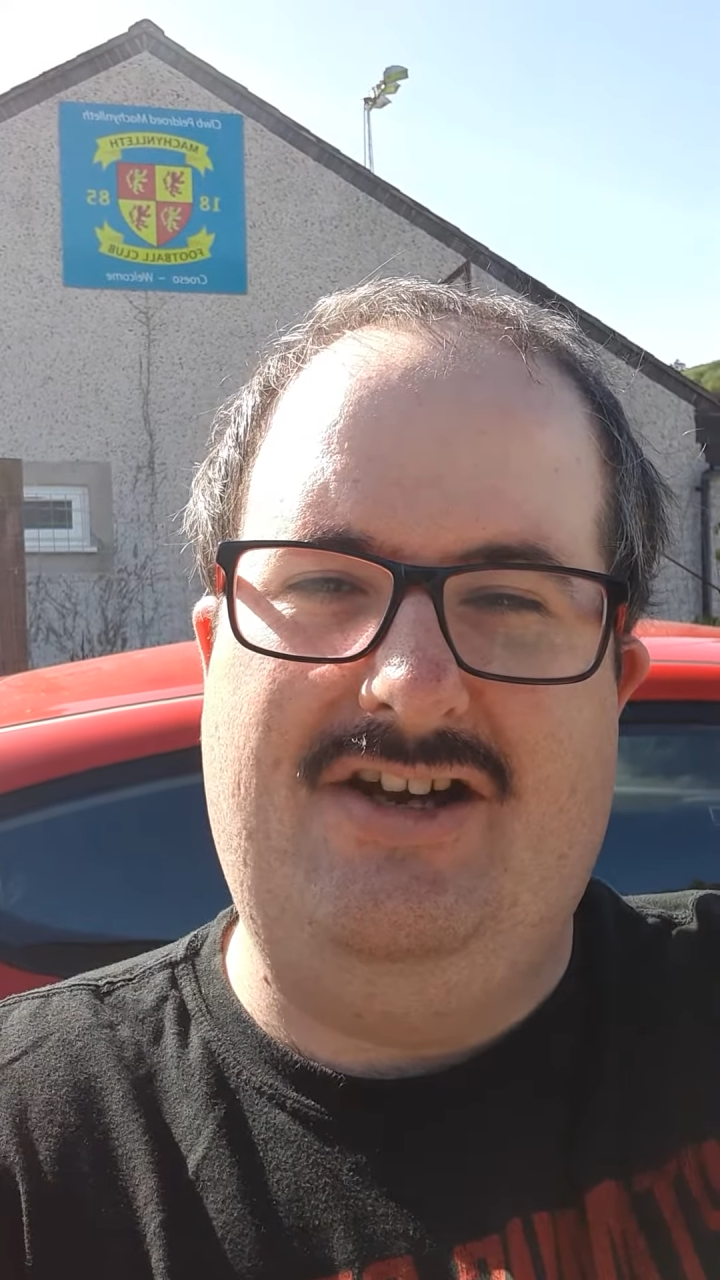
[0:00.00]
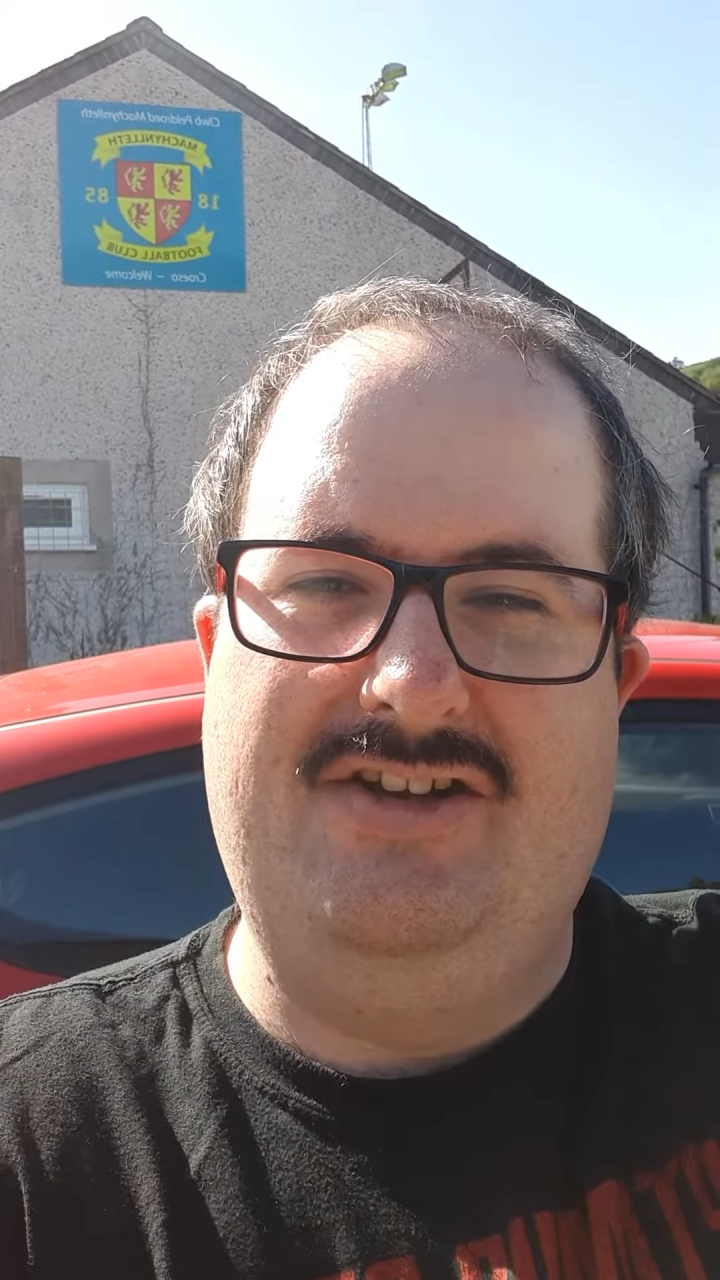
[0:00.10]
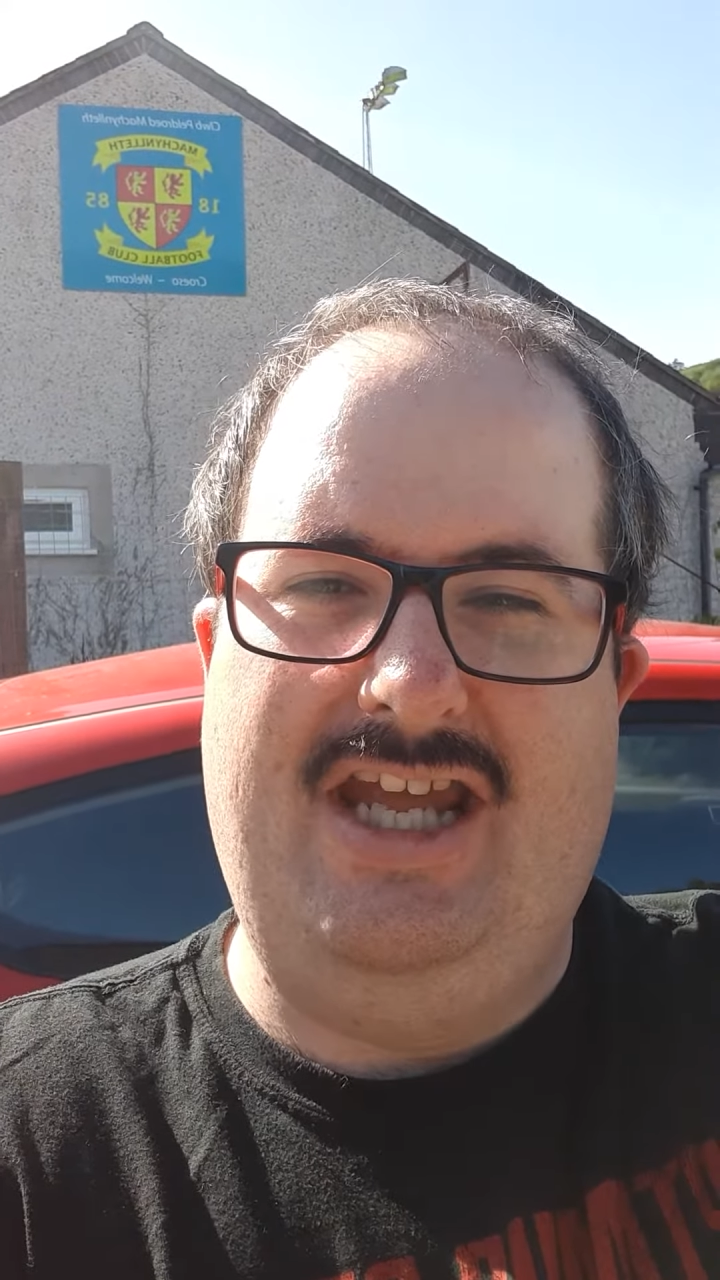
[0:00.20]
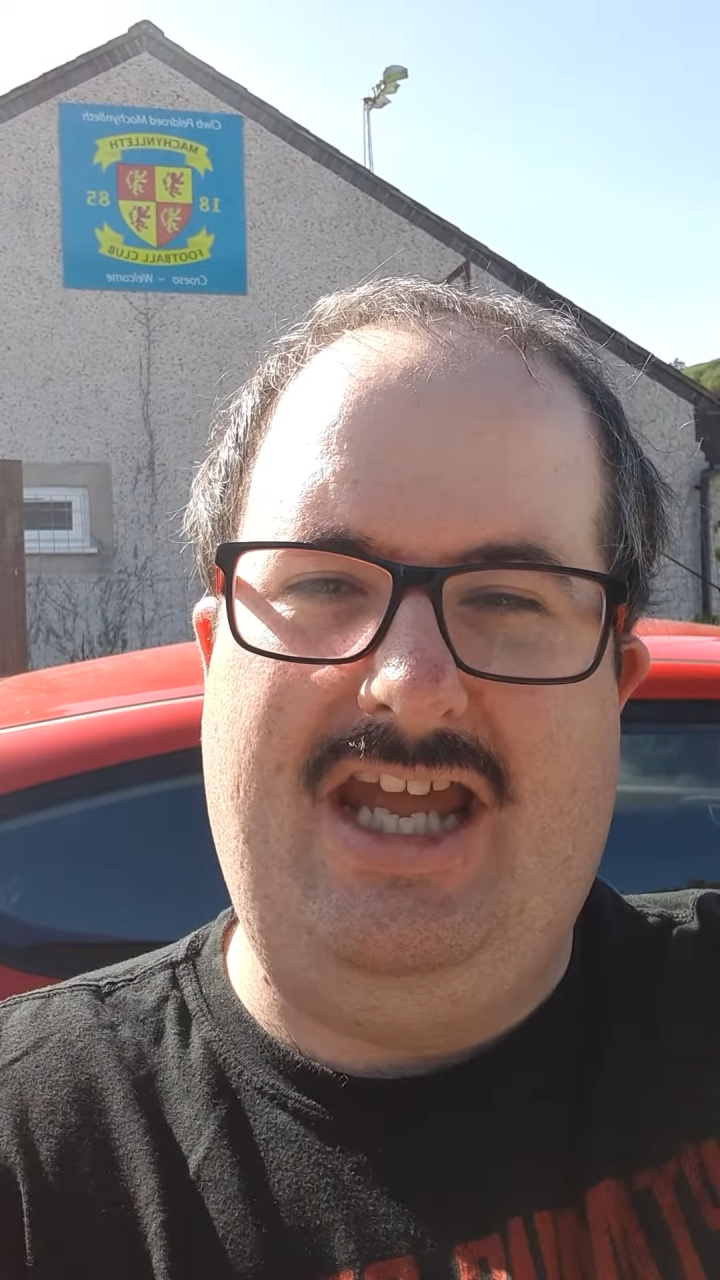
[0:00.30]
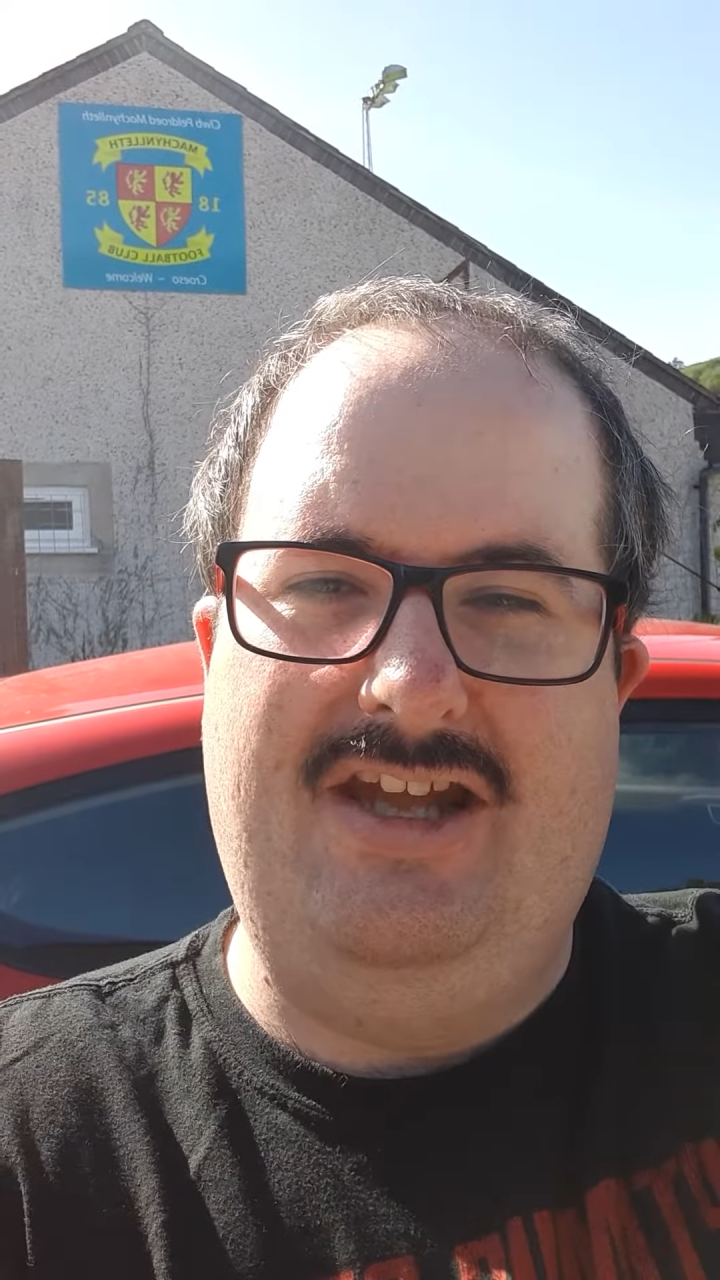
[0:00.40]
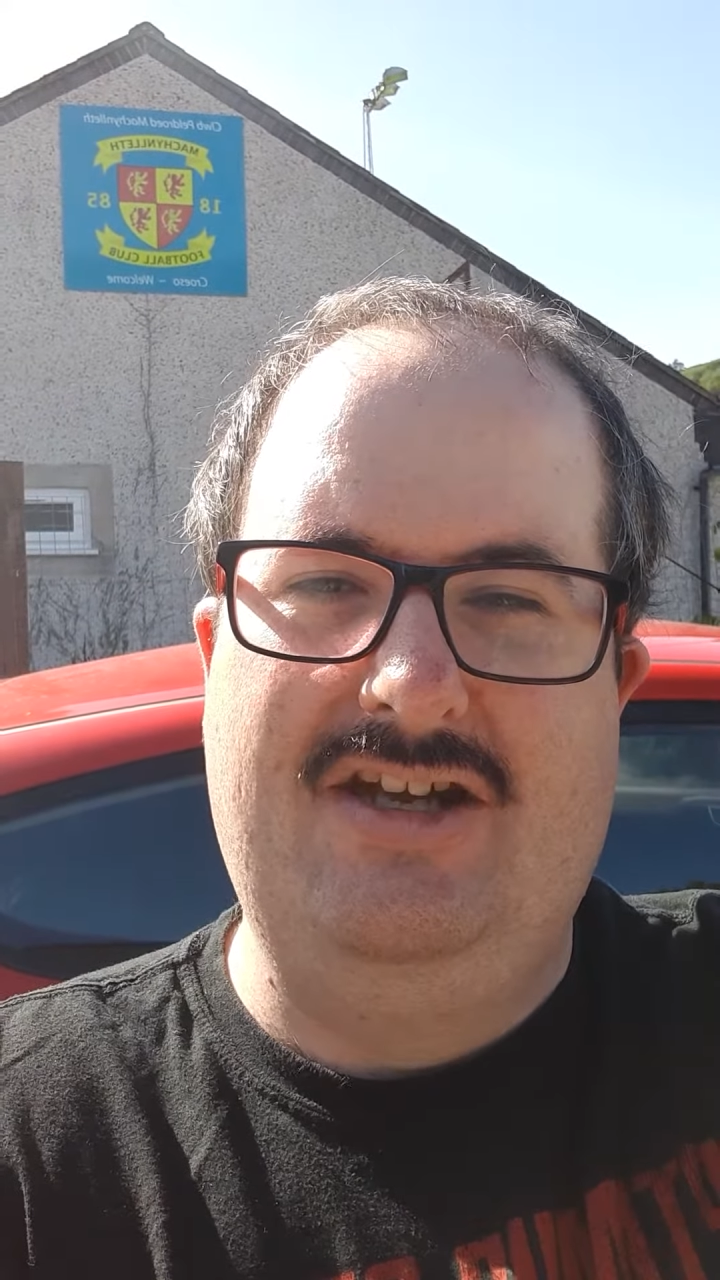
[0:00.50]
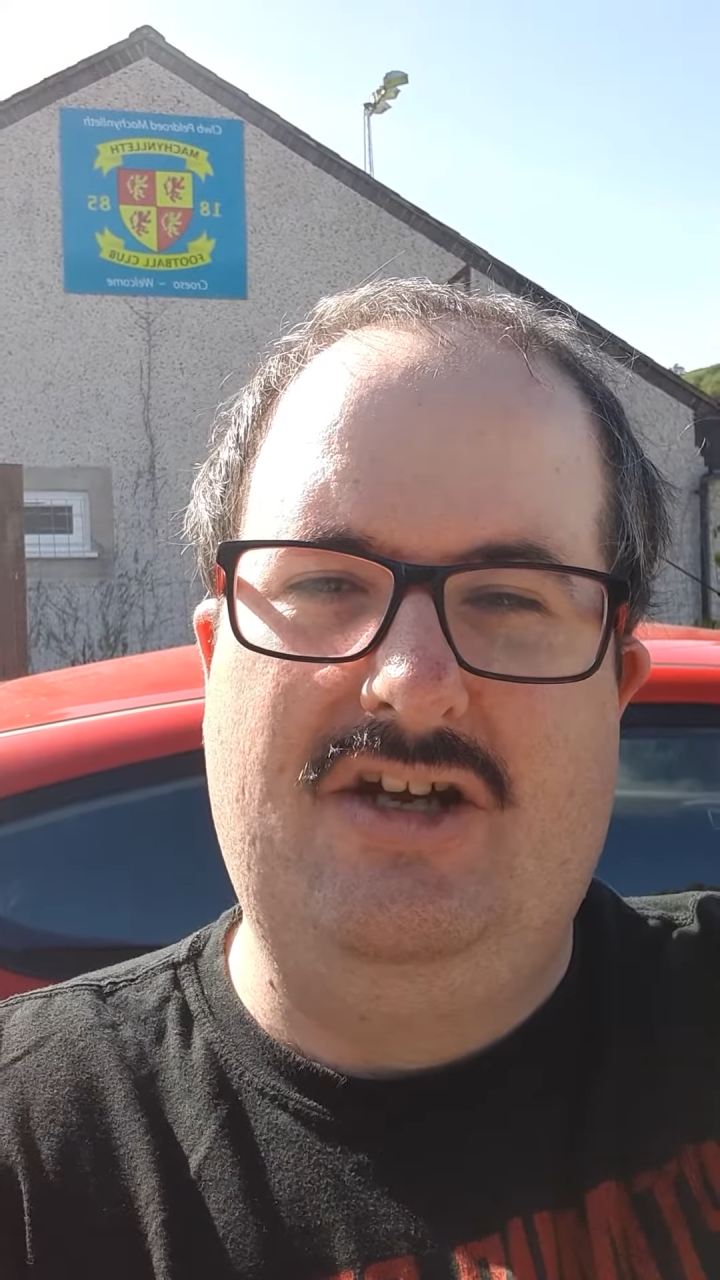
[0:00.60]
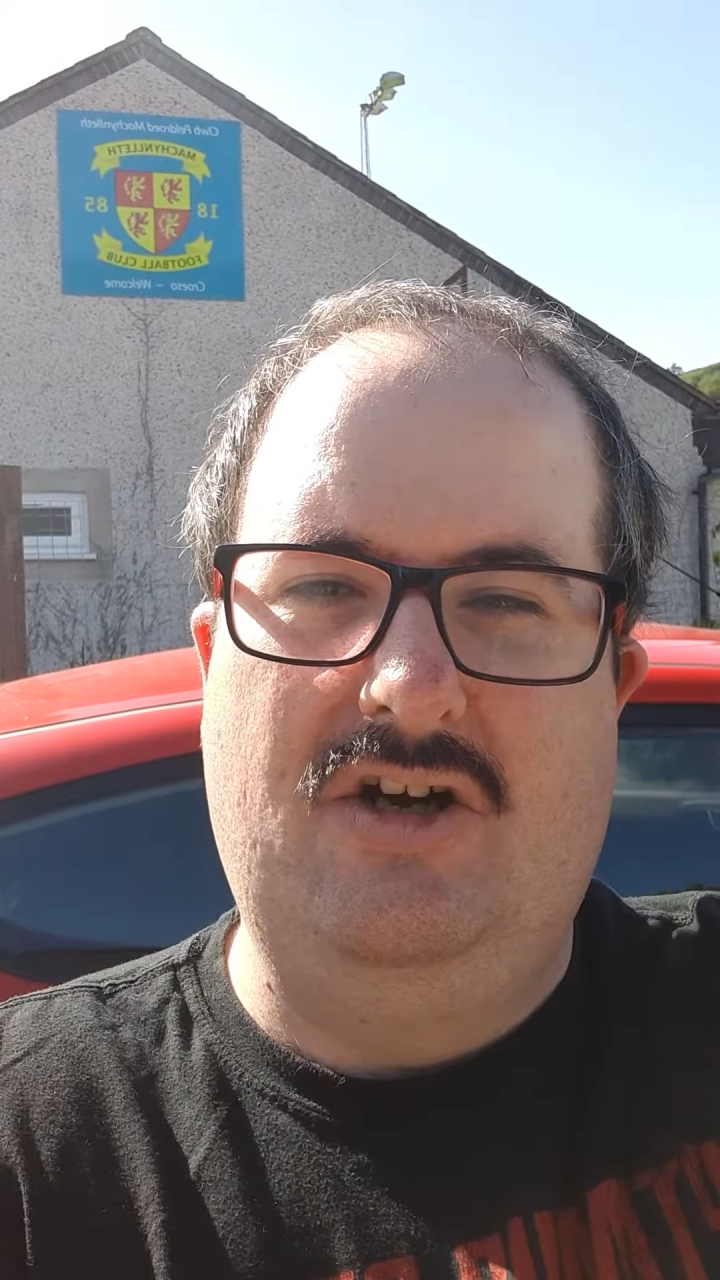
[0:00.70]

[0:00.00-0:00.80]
on their